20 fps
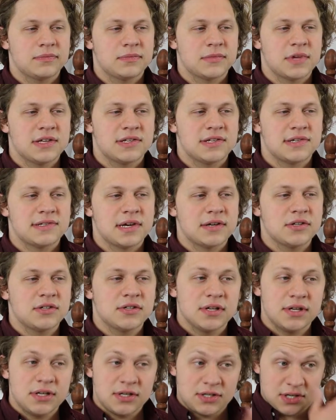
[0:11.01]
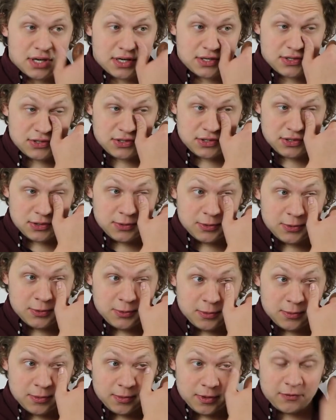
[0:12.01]
It's essentially just
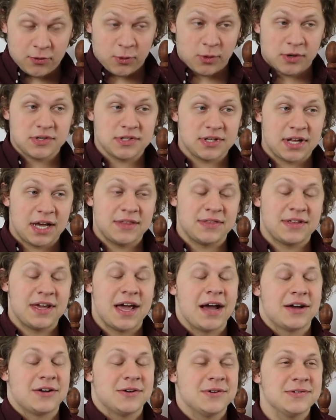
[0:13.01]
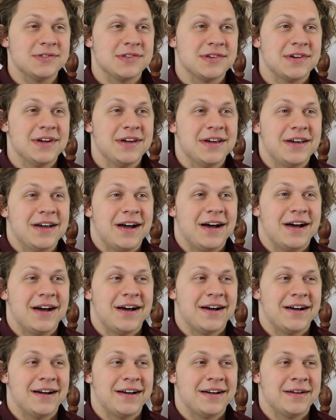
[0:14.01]
to, of course, light the actors,
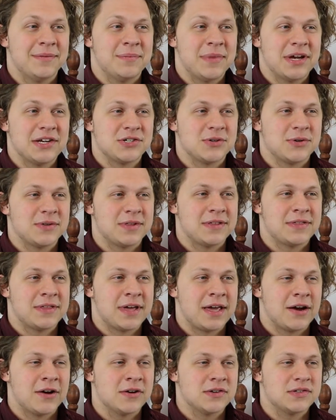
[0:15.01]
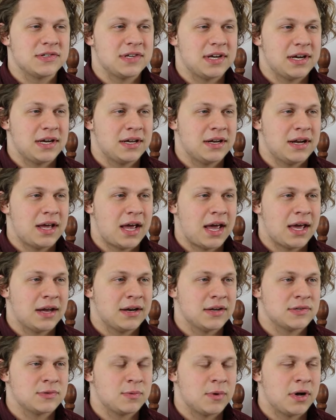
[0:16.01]
make sure that they are seen, and
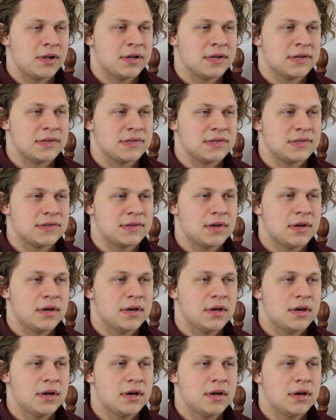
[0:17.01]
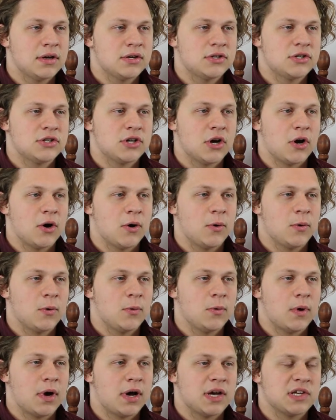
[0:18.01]
as well as
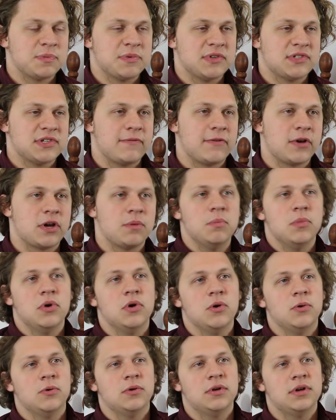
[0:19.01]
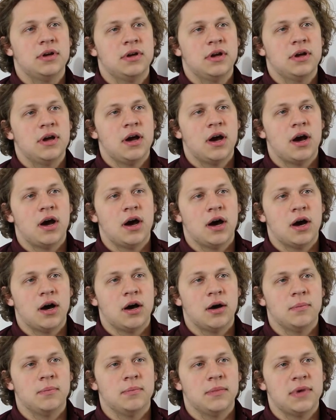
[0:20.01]
show a specific mood
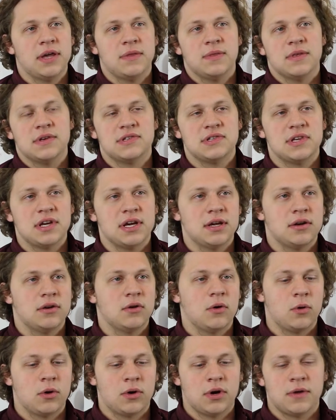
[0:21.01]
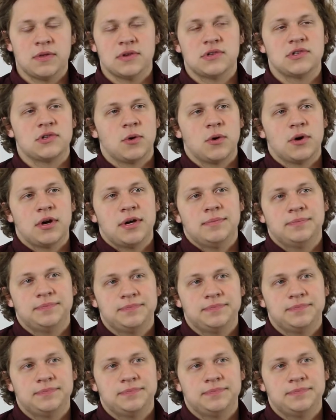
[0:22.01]
in the scene or in the story.